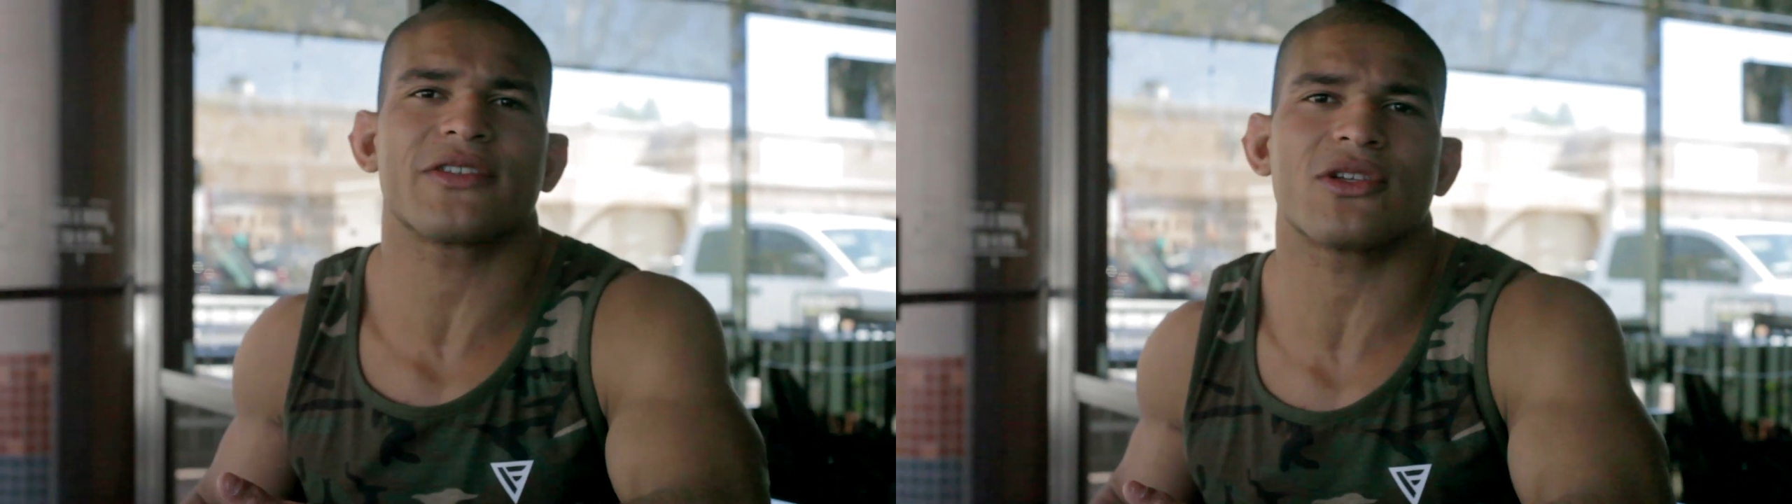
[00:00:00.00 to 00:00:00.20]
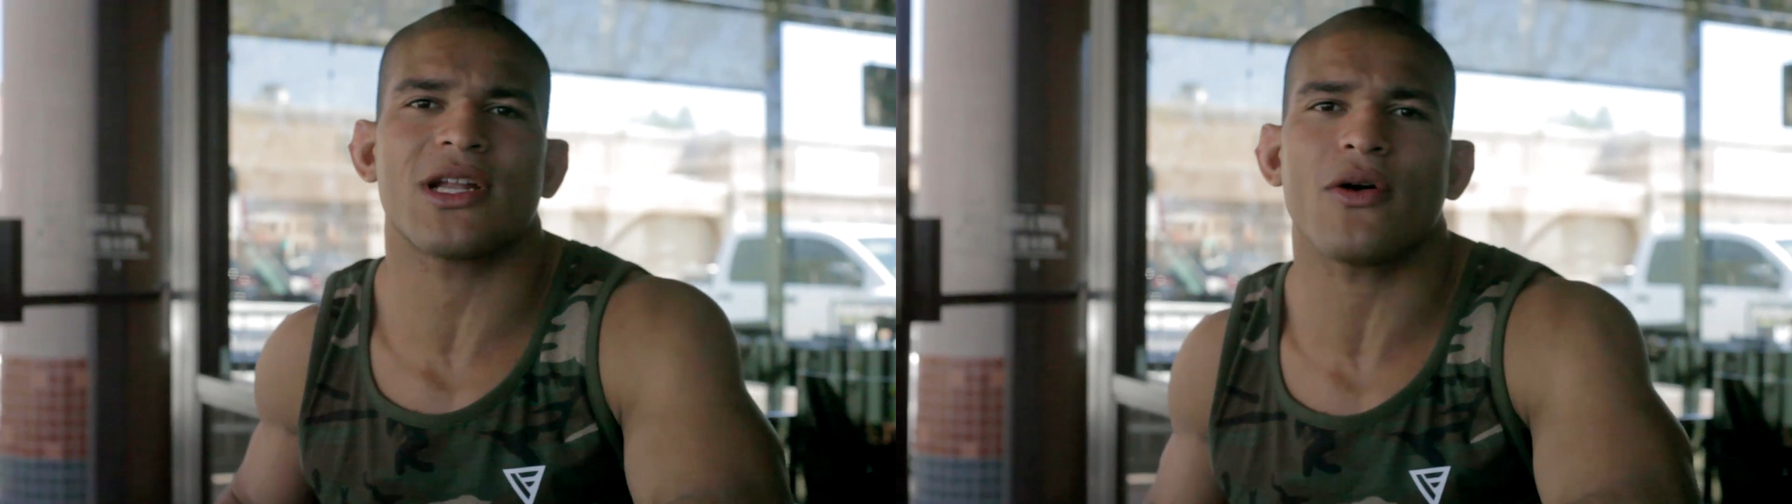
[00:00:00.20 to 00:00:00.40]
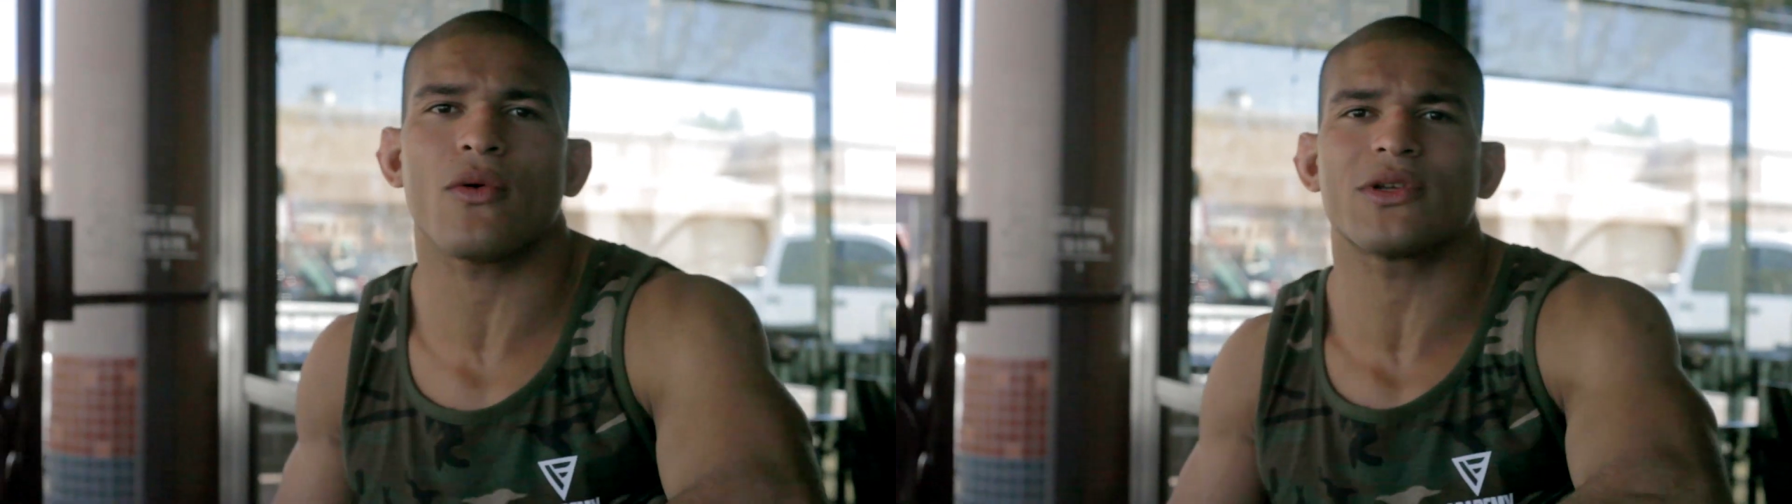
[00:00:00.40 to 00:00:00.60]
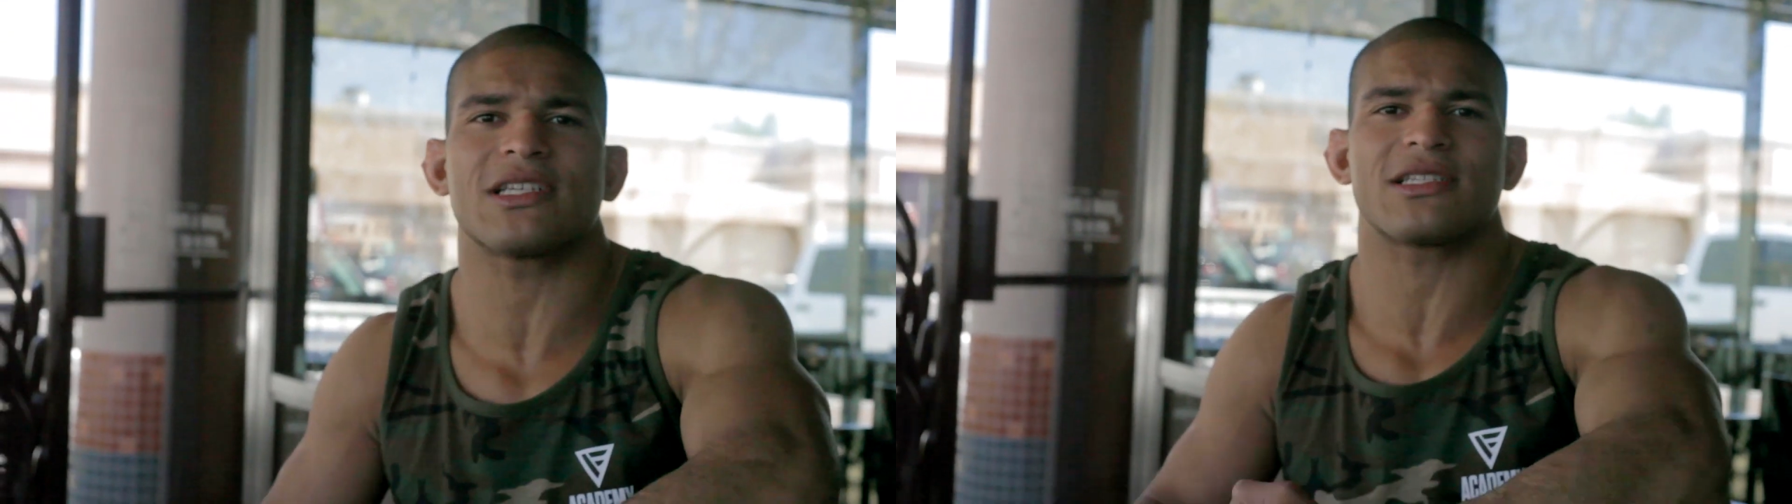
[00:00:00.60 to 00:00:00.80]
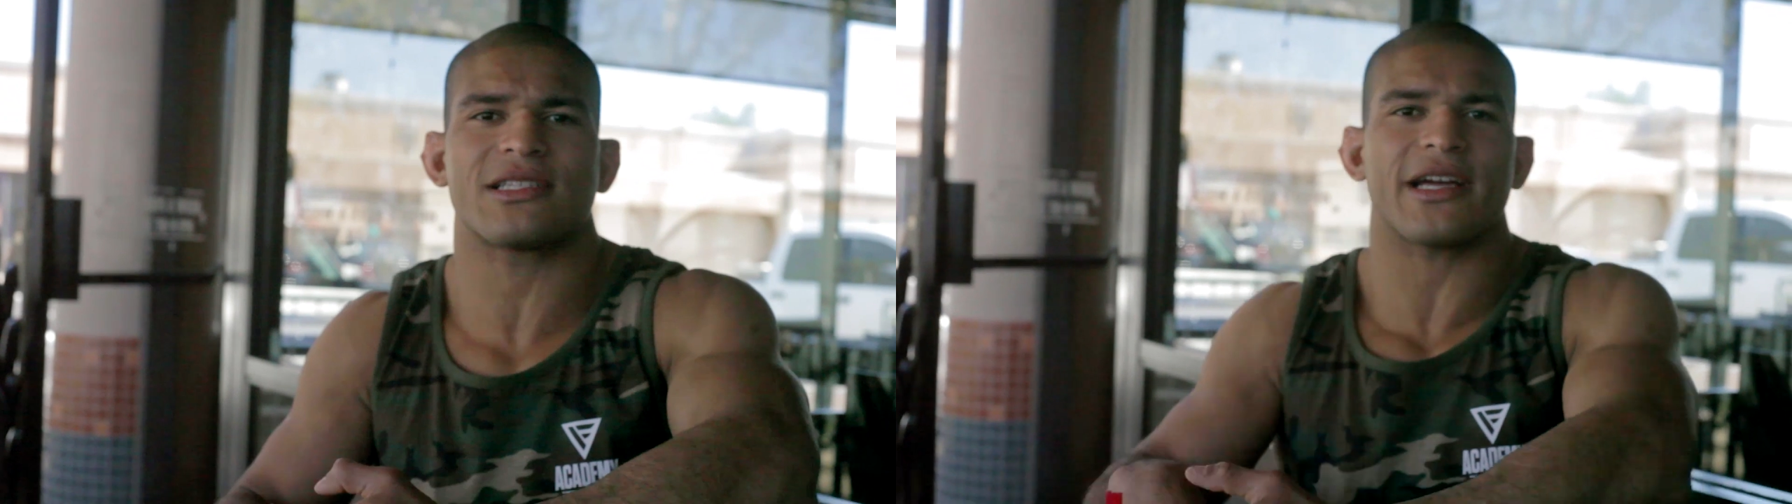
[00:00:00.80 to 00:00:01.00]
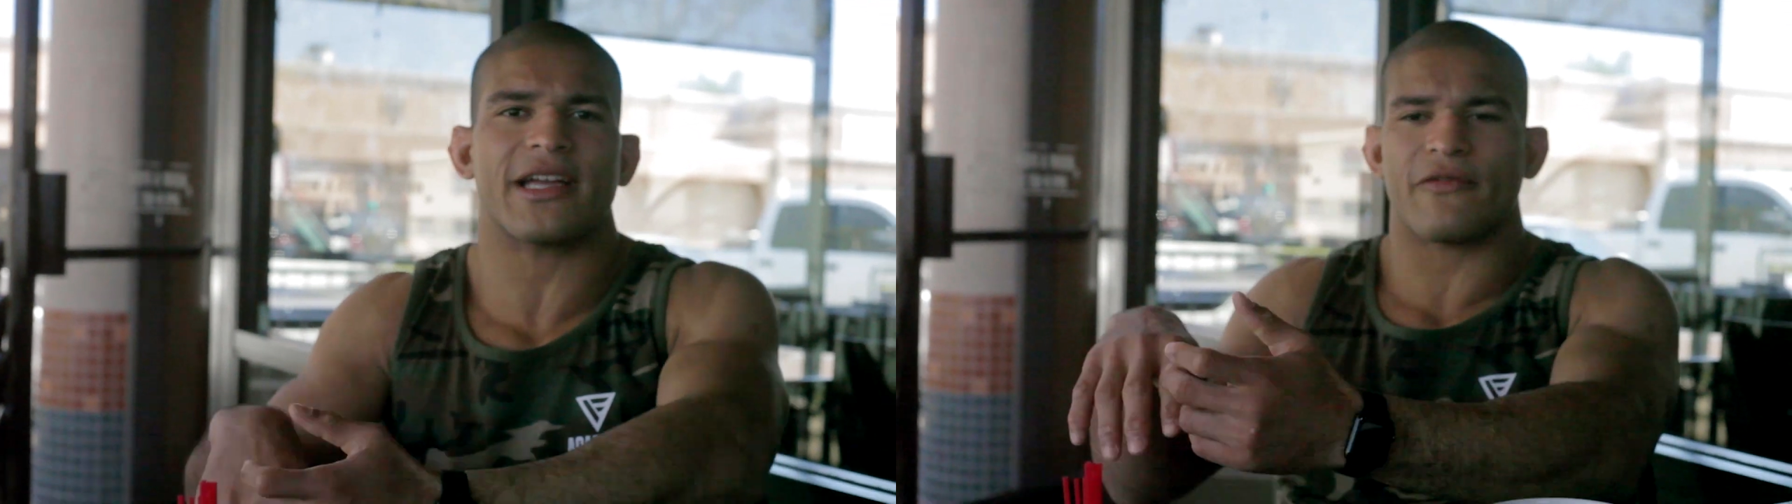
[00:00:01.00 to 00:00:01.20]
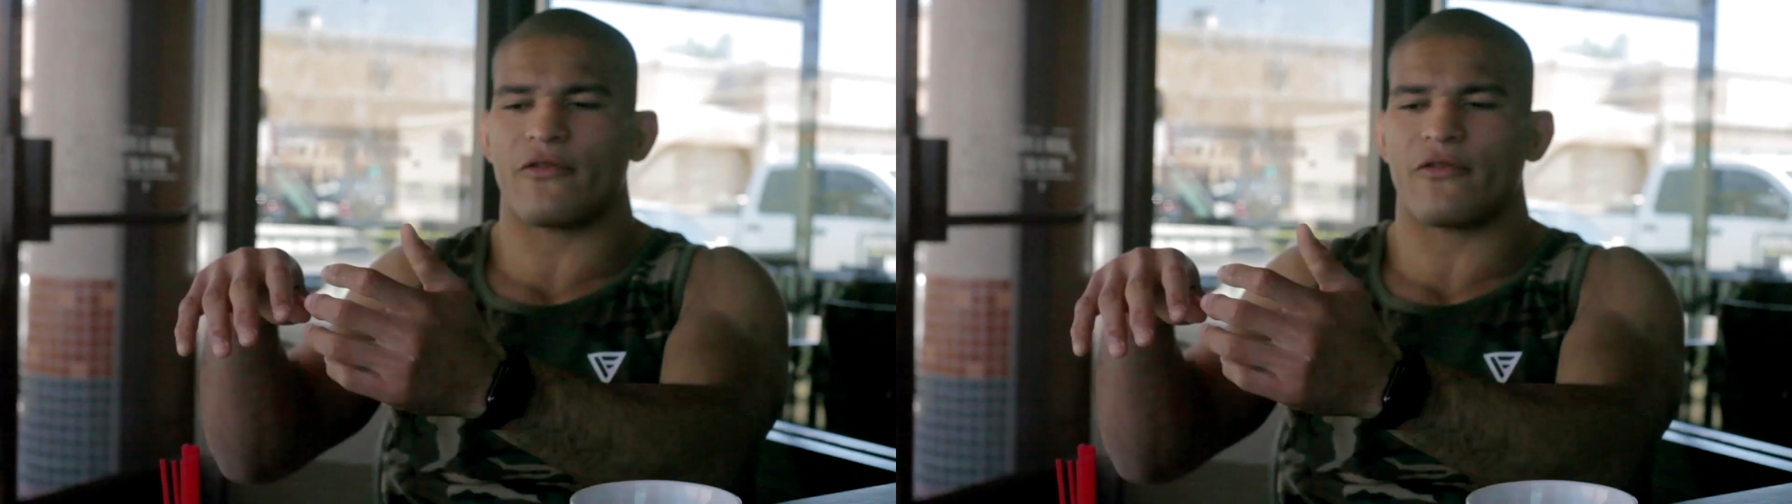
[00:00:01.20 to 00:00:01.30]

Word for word: so now I was stuck in